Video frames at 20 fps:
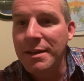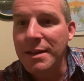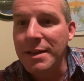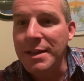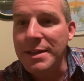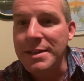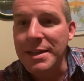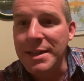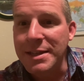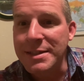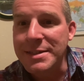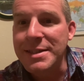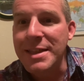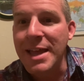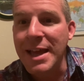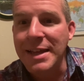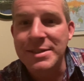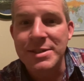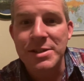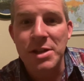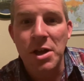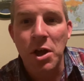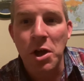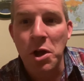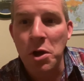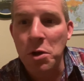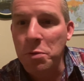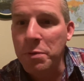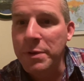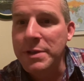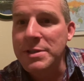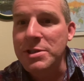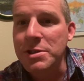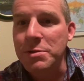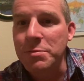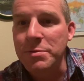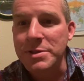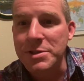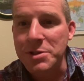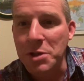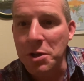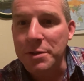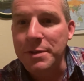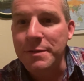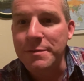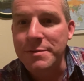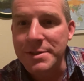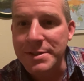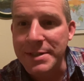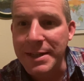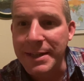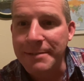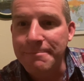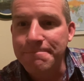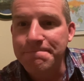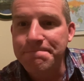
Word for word: is that's always the result of sin.